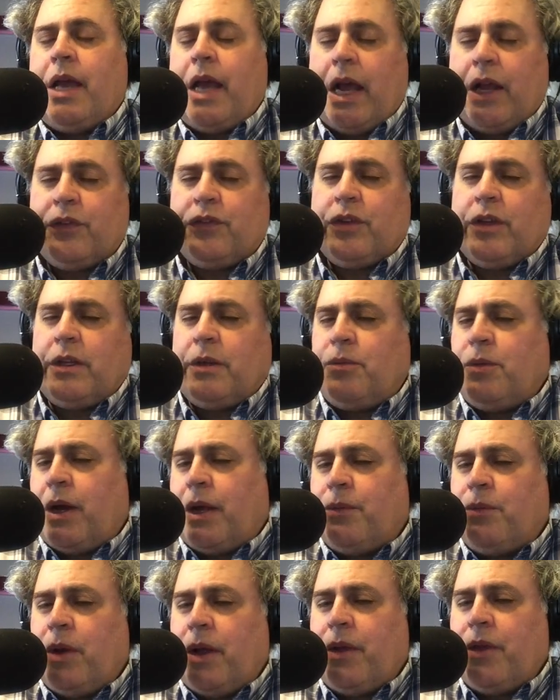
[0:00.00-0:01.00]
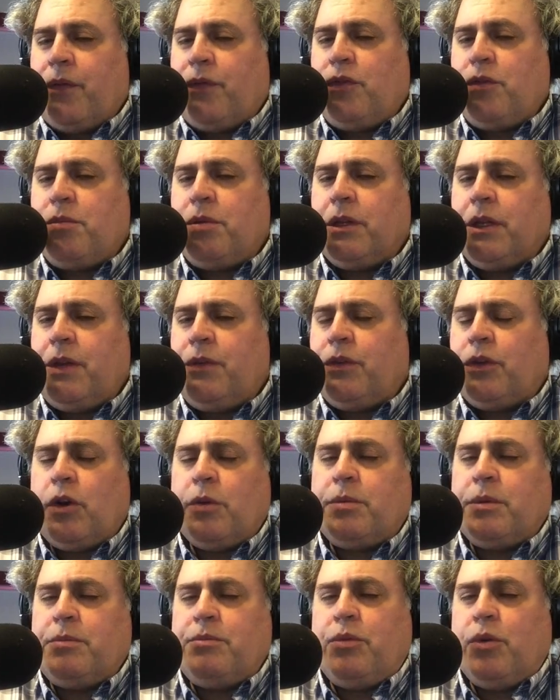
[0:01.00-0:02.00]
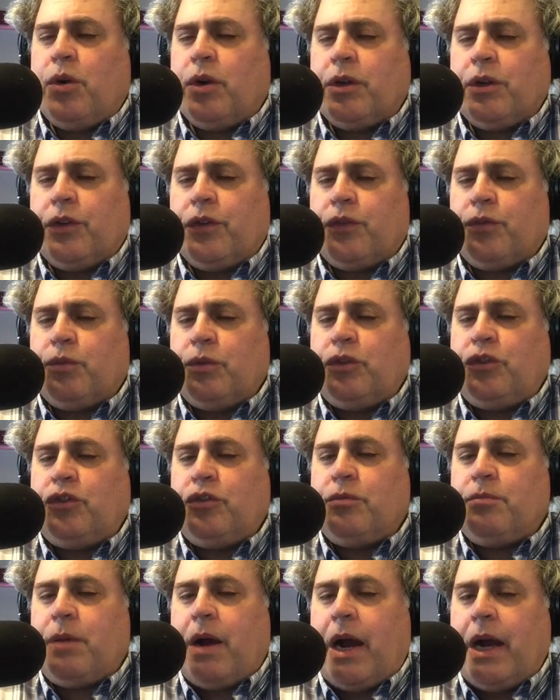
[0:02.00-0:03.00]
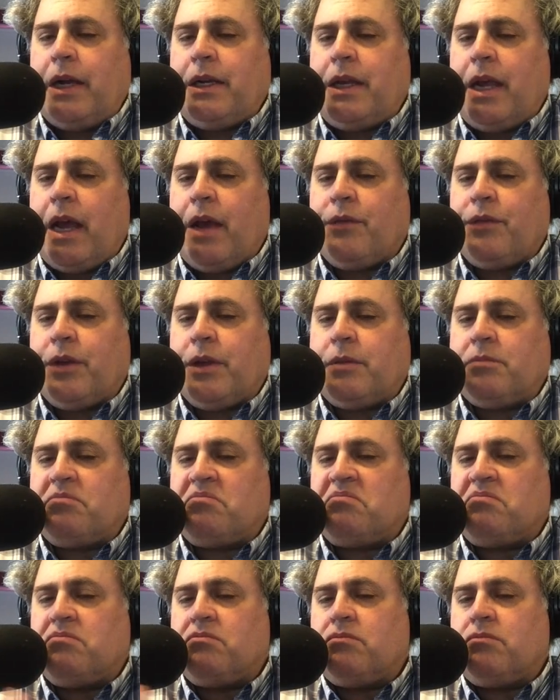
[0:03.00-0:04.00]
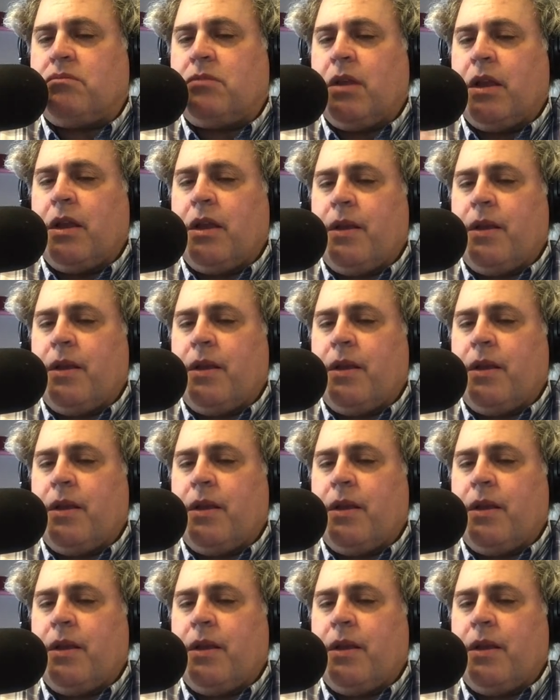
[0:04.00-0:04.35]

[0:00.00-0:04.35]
asking them, well, if you believe in open borders, would you mind having